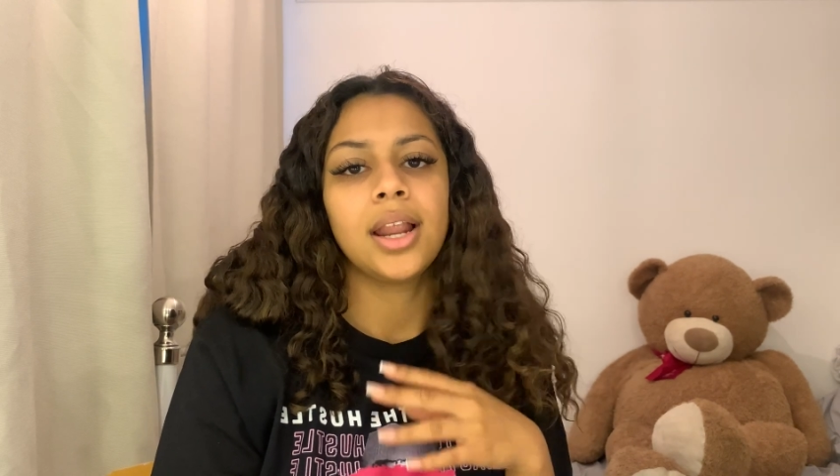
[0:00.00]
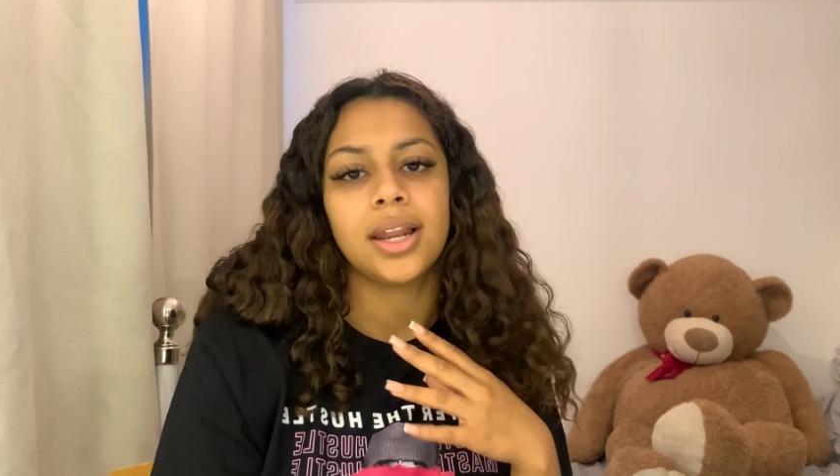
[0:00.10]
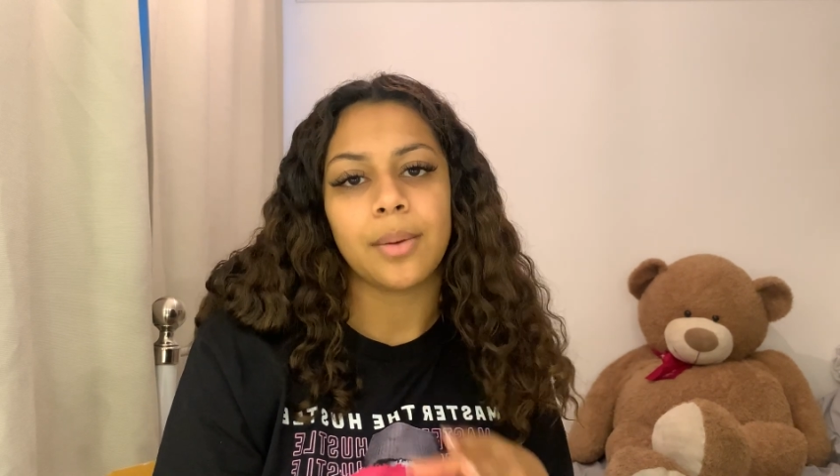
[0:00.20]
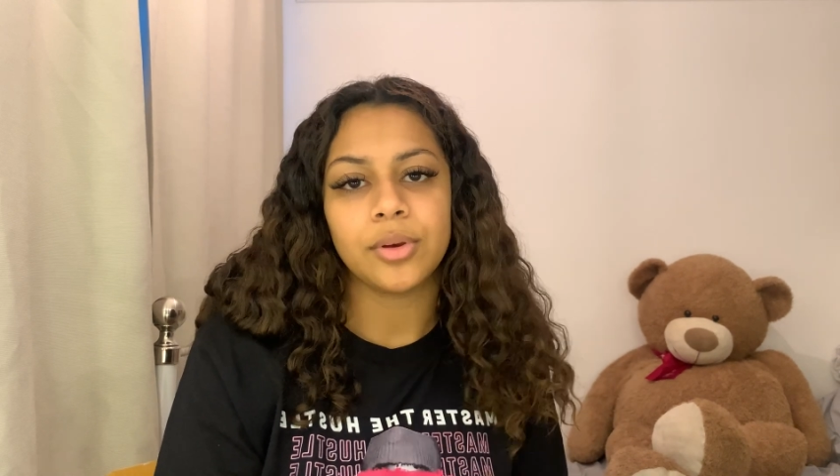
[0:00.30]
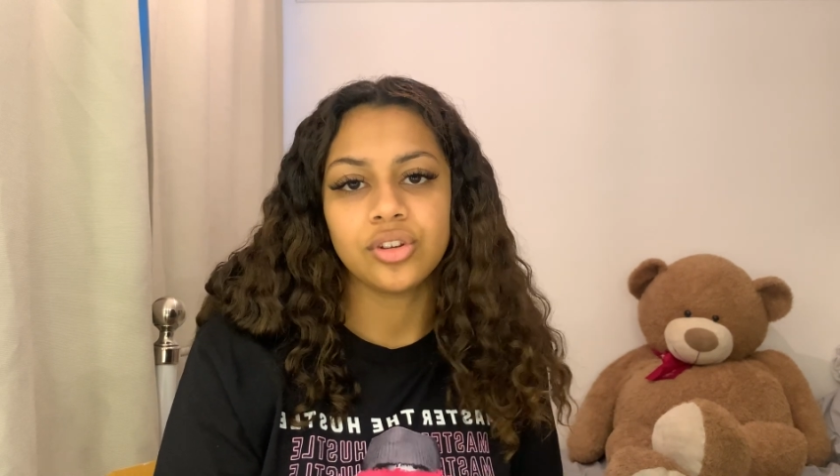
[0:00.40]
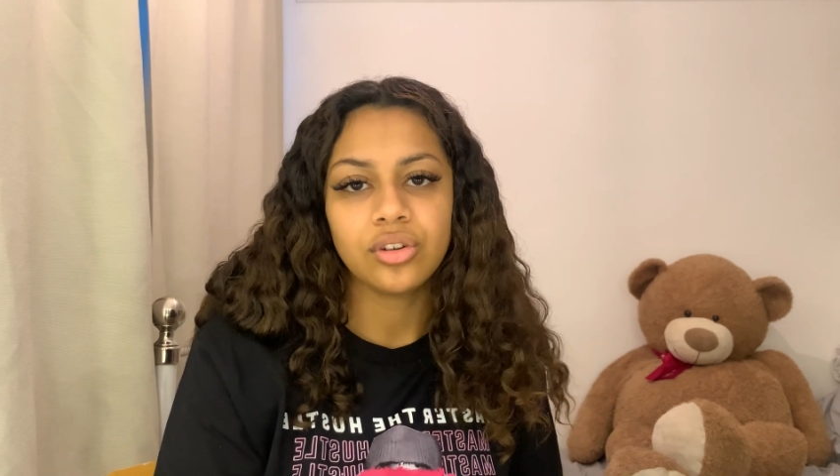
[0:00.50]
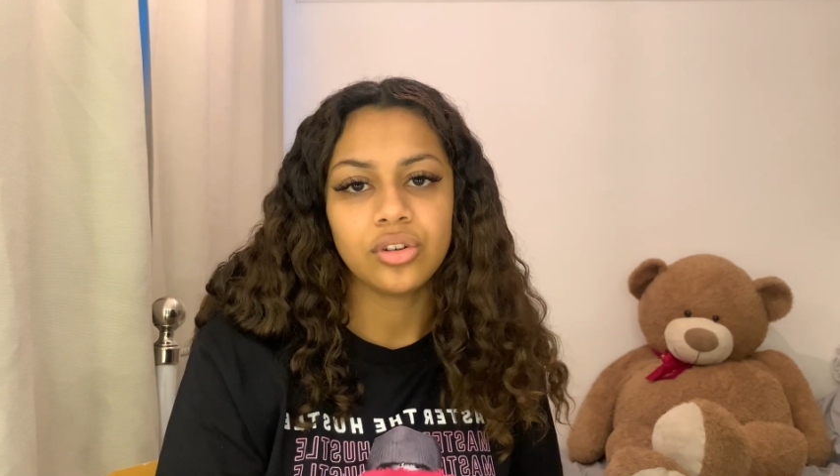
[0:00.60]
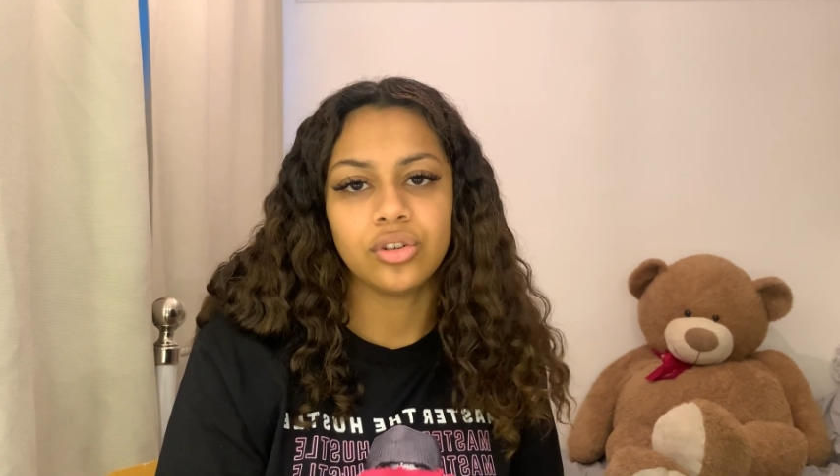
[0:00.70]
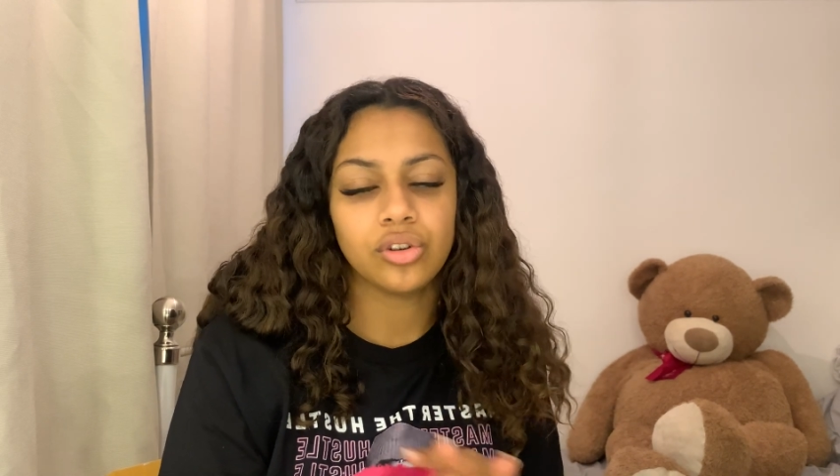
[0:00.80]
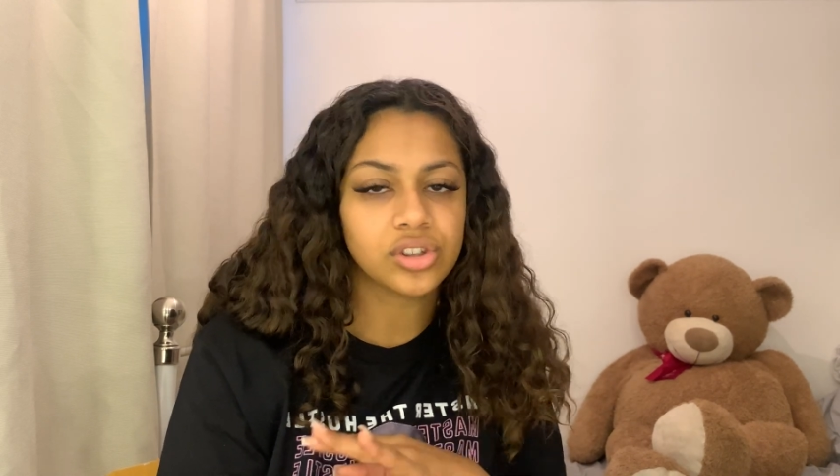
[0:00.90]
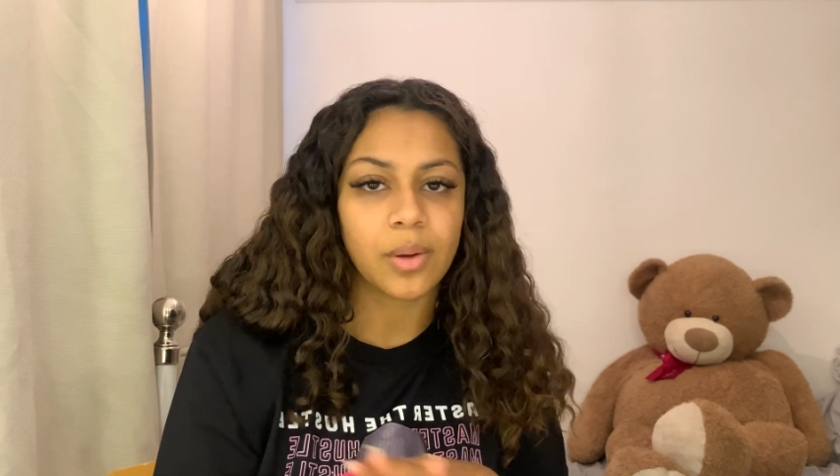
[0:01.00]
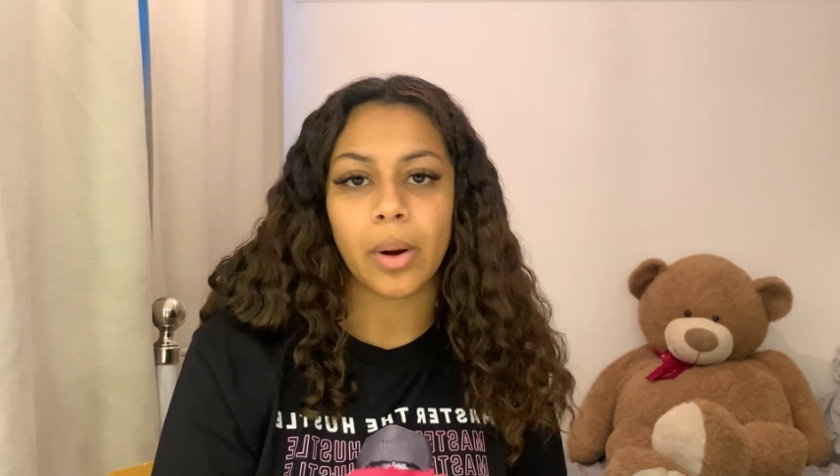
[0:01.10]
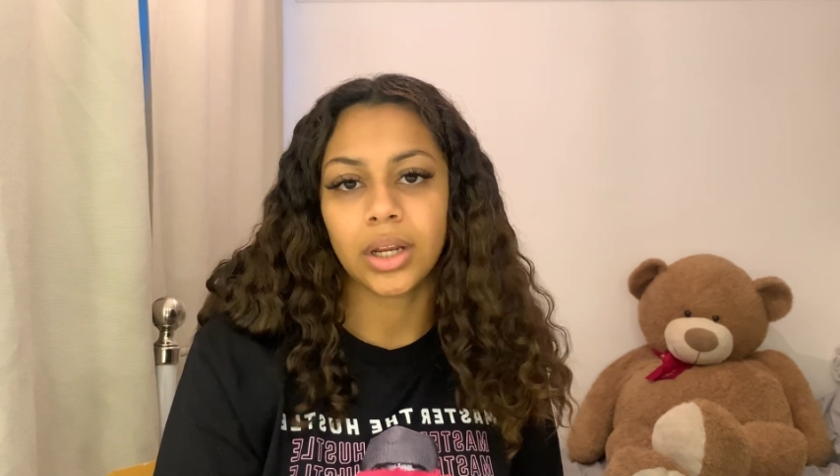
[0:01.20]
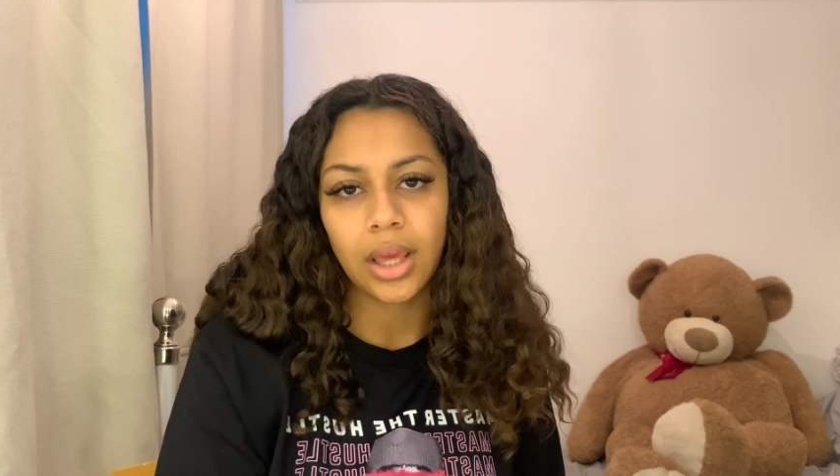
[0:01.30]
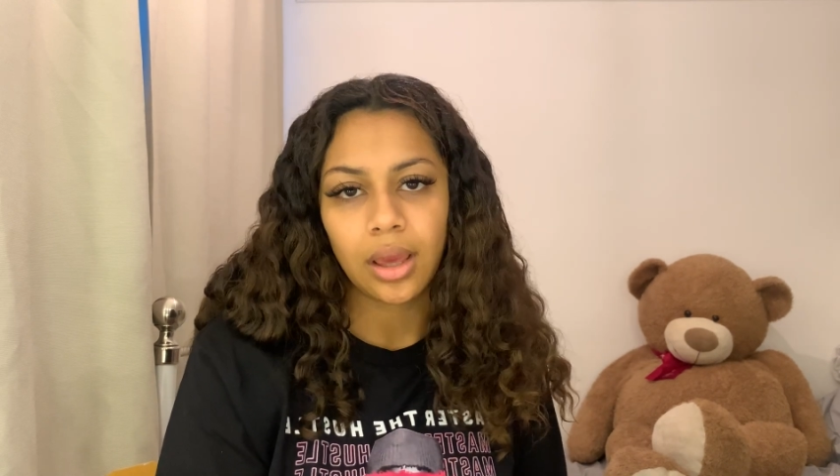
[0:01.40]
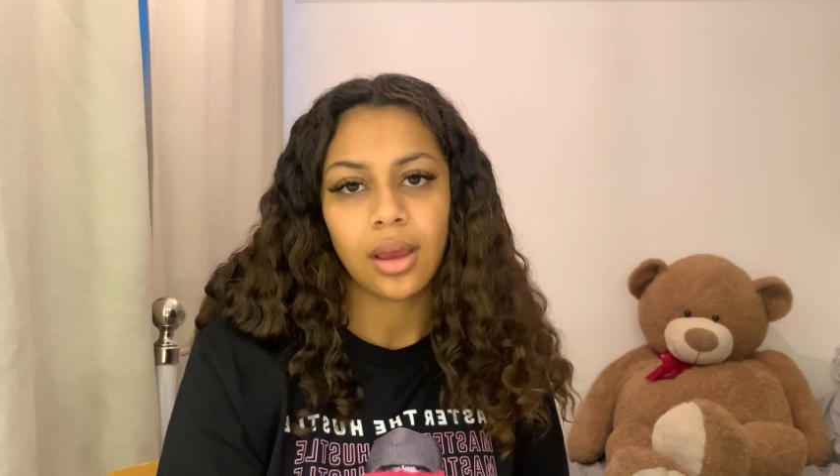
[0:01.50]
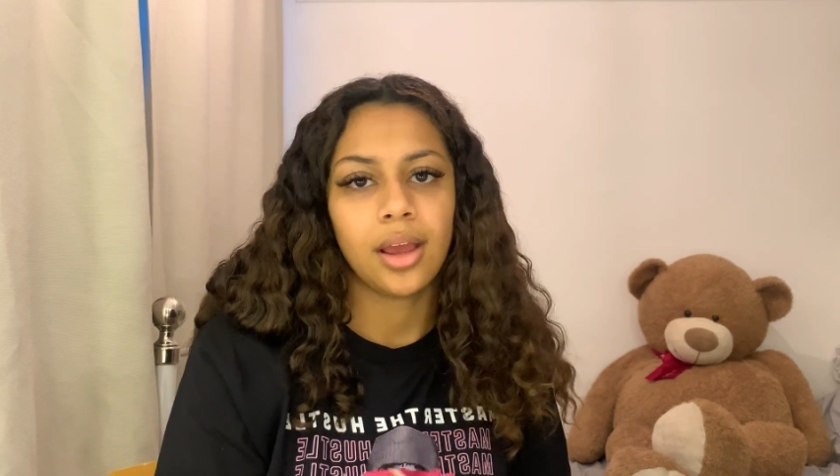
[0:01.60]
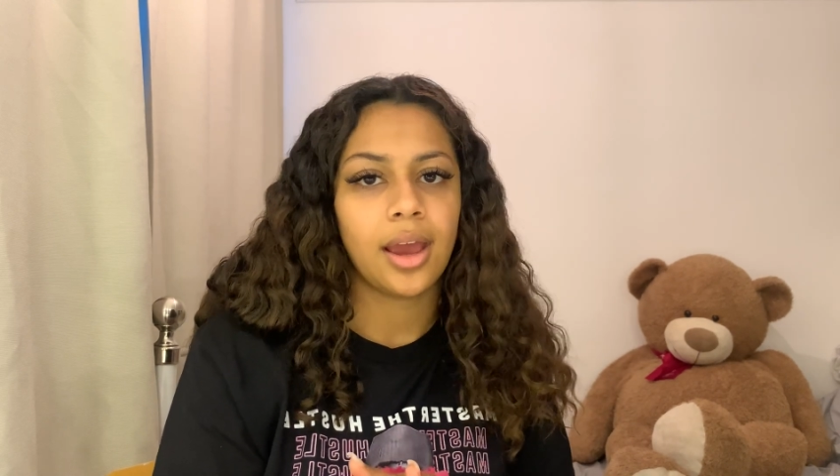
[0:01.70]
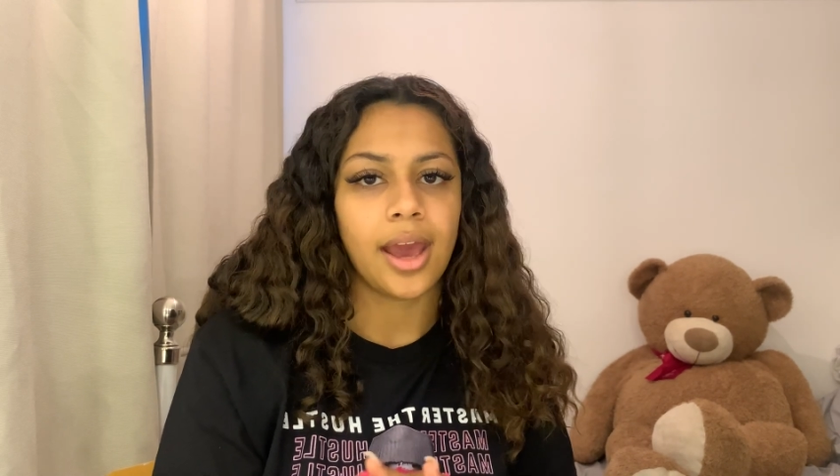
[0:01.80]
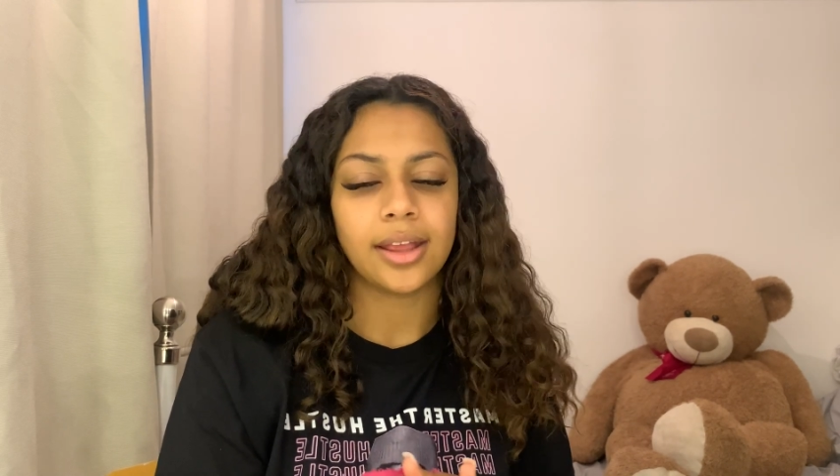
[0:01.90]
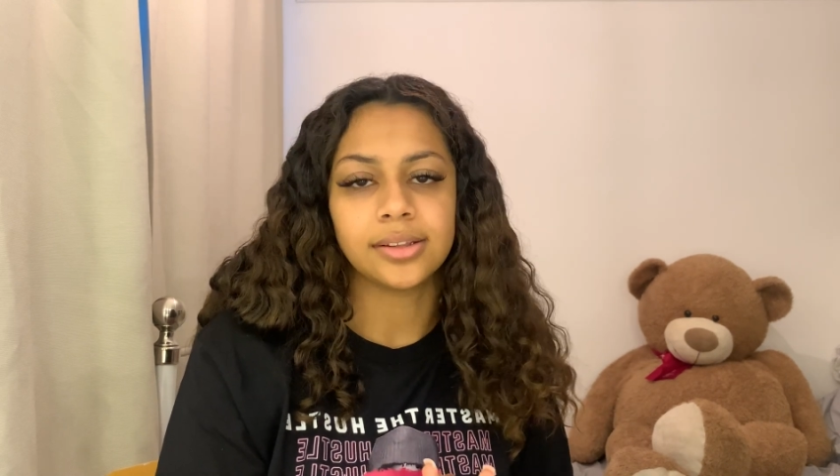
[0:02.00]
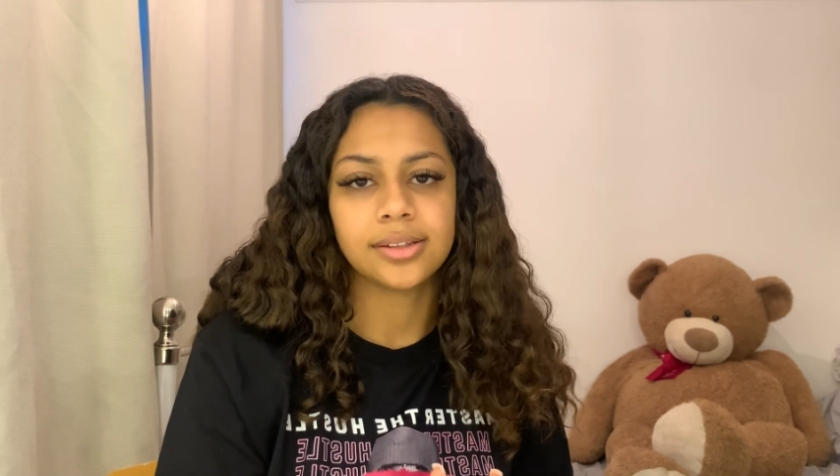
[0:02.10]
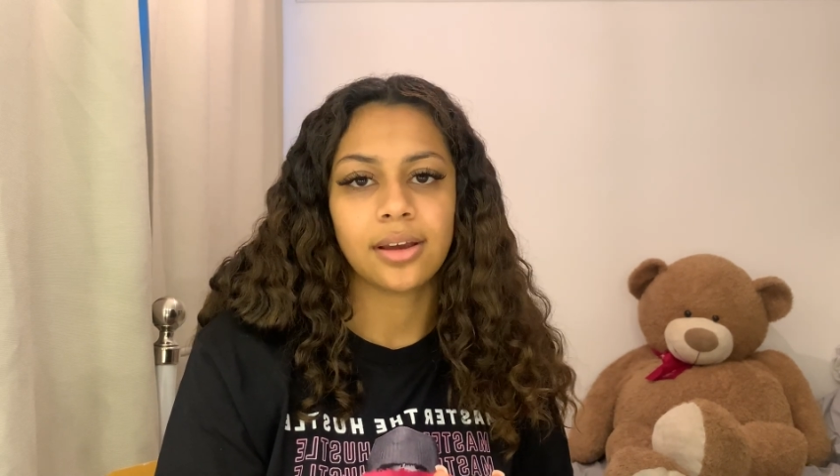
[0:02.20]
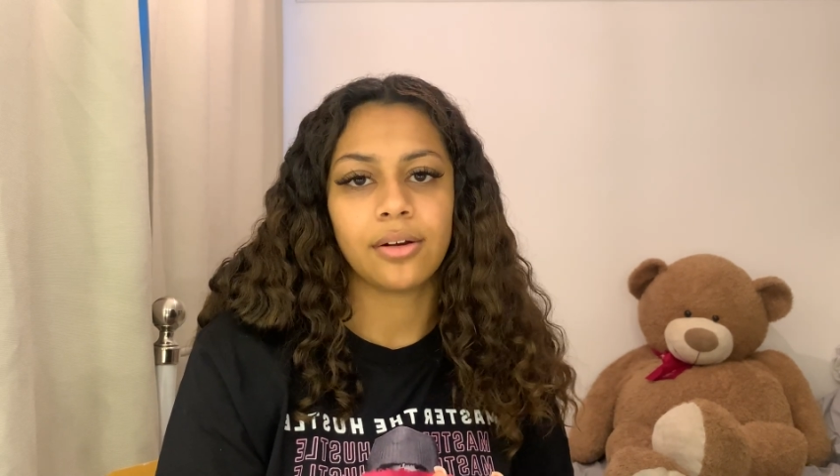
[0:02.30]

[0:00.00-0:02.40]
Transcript: let me use their money and